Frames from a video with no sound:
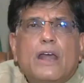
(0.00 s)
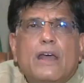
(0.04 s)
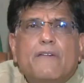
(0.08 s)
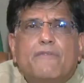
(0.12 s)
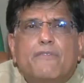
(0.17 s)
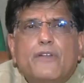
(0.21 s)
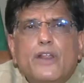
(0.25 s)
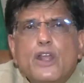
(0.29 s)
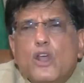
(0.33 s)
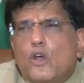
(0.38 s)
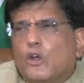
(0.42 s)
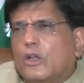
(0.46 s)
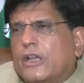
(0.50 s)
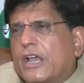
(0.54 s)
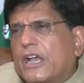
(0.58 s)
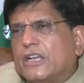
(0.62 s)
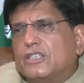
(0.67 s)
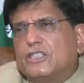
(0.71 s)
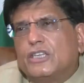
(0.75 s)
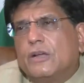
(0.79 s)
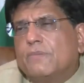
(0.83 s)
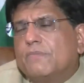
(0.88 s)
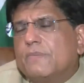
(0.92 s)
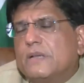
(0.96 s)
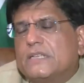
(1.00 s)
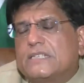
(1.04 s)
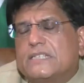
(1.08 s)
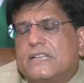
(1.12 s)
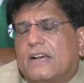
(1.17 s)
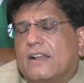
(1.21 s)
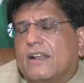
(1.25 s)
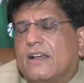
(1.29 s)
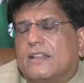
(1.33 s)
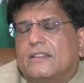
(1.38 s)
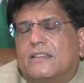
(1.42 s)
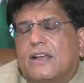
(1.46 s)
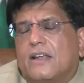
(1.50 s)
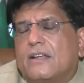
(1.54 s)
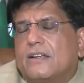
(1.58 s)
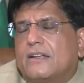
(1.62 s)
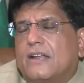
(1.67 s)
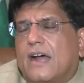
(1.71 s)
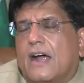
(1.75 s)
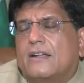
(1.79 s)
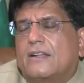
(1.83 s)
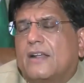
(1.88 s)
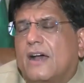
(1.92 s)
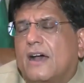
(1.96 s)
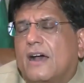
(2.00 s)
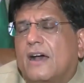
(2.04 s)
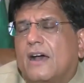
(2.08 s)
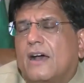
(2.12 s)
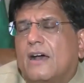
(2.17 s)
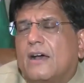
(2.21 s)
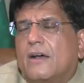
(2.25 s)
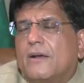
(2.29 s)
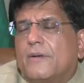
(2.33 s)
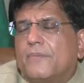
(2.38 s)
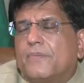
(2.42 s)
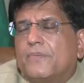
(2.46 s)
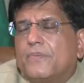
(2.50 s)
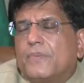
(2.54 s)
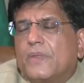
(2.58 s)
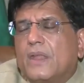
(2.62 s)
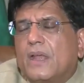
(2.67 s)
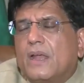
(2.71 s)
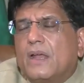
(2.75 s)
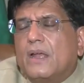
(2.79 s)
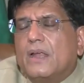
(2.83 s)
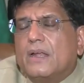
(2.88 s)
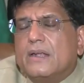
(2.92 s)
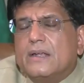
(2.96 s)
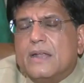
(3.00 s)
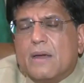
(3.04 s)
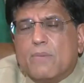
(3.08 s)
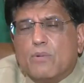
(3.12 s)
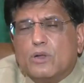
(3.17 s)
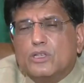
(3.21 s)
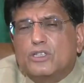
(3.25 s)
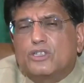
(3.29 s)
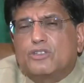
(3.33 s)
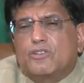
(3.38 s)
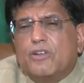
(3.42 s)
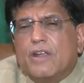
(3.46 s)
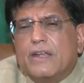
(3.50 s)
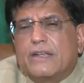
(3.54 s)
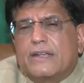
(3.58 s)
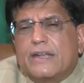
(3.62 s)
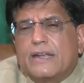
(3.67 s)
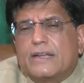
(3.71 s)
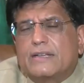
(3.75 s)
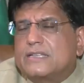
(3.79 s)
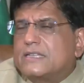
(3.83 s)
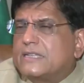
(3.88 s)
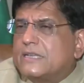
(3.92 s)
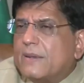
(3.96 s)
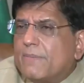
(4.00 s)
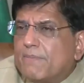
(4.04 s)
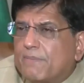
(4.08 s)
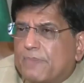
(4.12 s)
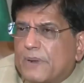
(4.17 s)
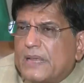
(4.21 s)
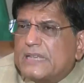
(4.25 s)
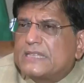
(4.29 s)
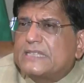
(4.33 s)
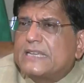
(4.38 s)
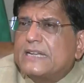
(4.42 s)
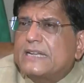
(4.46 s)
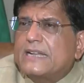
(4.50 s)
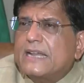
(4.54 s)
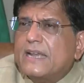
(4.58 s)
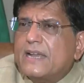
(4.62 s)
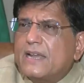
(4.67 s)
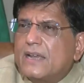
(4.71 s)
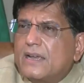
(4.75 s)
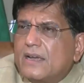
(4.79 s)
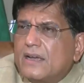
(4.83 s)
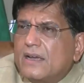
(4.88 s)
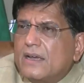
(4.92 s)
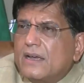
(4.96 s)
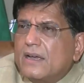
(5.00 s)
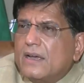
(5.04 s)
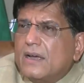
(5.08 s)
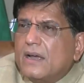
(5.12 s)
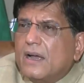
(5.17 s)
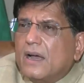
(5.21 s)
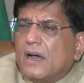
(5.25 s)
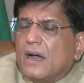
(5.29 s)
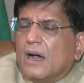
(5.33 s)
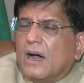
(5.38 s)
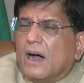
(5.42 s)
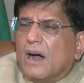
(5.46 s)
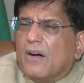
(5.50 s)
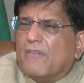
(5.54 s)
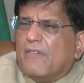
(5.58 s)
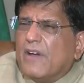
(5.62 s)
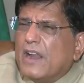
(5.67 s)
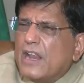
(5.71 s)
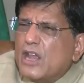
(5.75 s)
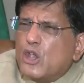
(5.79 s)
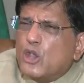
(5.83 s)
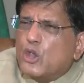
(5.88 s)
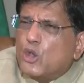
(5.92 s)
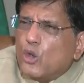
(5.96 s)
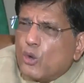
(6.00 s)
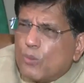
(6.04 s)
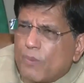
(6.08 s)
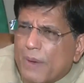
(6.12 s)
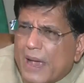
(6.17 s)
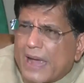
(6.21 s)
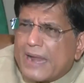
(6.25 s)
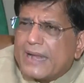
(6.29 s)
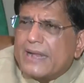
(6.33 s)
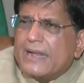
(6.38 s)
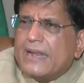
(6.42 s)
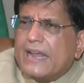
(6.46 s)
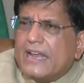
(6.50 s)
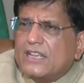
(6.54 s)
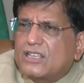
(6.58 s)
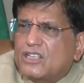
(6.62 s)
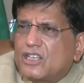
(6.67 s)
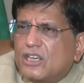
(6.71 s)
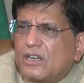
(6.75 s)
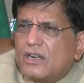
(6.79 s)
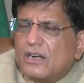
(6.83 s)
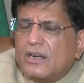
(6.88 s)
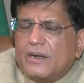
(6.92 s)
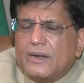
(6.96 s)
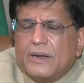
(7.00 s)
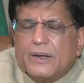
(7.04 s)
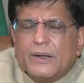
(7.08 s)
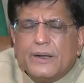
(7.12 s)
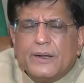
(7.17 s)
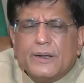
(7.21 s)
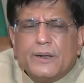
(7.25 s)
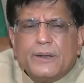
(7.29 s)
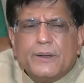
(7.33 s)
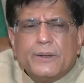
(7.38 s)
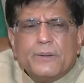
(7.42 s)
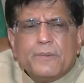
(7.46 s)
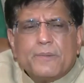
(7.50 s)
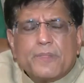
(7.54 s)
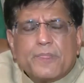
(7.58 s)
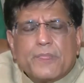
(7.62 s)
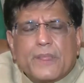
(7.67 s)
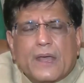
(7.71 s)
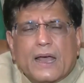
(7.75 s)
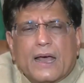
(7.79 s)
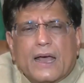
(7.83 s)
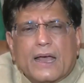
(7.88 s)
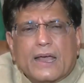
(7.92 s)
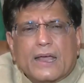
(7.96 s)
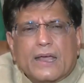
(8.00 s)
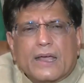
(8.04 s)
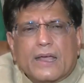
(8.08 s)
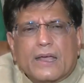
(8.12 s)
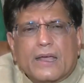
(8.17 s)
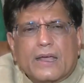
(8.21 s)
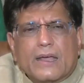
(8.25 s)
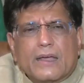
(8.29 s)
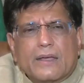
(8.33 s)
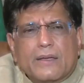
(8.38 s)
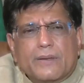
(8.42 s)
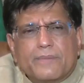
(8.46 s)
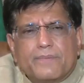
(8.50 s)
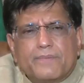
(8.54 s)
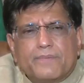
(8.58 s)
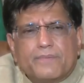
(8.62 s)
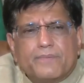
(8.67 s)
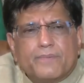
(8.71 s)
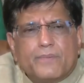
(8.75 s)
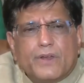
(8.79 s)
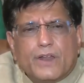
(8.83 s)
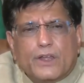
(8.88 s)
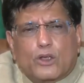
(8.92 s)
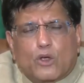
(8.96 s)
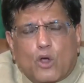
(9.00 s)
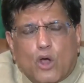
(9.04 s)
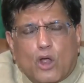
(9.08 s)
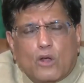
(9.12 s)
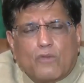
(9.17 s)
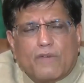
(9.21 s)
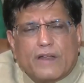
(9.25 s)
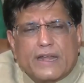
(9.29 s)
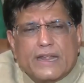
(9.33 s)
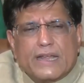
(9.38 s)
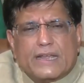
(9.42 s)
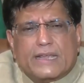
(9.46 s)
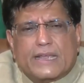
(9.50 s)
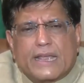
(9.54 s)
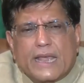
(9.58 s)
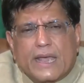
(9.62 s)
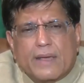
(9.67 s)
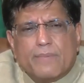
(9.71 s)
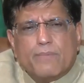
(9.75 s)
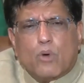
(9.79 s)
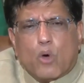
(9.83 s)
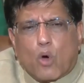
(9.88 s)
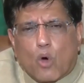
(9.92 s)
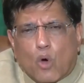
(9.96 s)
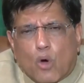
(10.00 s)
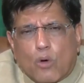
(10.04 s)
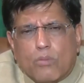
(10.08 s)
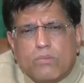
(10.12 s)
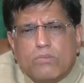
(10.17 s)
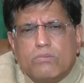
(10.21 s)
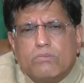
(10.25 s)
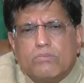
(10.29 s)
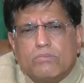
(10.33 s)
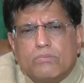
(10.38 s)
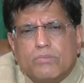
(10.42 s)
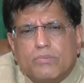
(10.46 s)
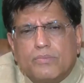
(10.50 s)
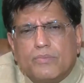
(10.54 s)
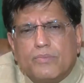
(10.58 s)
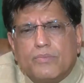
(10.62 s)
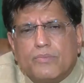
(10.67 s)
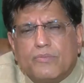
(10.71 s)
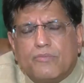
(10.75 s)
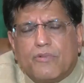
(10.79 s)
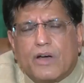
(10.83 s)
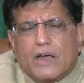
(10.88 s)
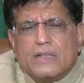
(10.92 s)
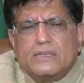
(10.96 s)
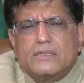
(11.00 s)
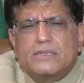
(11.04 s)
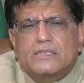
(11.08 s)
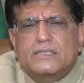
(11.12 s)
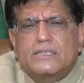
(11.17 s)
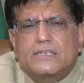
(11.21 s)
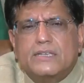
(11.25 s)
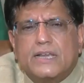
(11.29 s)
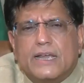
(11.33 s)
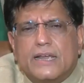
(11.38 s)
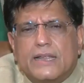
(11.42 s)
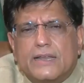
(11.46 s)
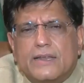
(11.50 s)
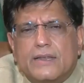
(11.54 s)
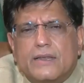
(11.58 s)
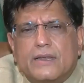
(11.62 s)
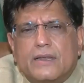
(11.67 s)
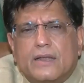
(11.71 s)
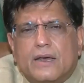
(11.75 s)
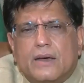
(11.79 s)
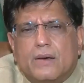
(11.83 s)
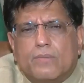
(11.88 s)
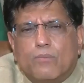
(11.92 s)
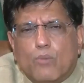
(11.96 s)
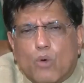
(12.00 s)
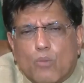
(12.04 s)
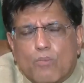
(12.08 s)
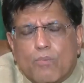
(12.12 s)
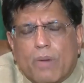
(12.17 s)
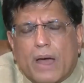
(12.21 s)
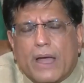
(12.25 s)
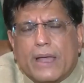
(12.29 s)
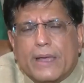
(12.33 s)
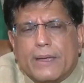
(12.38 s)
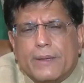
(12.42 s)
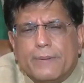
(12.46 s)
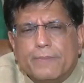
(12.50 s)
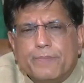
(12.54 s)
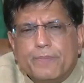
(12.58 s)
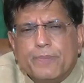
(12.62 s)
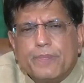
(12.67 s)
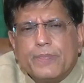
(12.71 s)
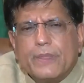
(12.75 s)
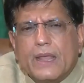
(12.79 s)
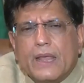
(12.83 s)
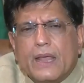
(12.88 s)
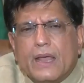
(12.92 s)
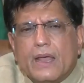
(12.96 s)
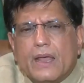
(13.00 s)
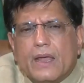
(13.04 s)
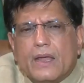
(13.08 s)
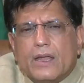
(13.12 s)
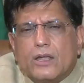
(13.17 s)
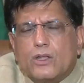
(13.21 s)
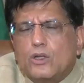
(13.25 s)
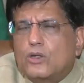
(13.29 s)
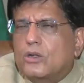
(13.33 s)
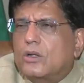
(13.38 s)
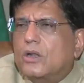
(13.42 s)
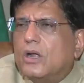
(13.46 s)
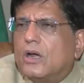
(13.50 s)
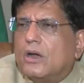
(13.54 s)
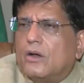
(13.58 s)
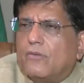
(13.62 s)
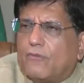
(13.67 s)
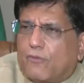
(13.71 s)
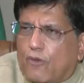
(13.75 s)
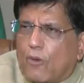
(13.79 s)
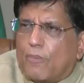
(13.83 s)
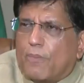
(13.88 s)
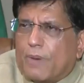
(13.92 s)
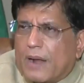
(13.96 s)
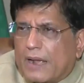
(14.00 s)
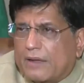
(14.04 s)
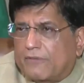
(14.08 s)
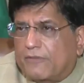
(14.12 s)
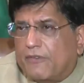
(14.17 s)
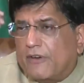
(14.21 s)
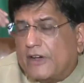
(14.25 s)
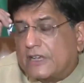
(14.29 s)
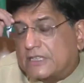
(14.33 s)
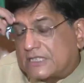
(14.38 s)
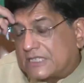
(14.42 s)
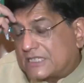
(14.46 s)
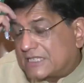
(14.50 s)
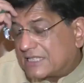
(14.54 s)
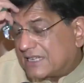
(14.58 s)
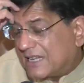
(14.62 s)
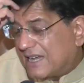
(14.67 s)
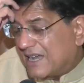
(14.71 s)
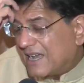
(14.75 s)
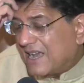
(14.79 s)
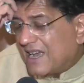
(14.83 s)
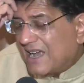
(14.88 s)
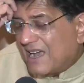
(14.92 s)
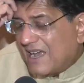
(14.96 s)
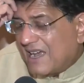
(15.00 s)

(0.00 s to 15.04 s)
Well, on every occasion, Mr. Ratan Tata demonstrated simplicity, a very humane nature. I recall when he came home once in Mumbai for breakfast.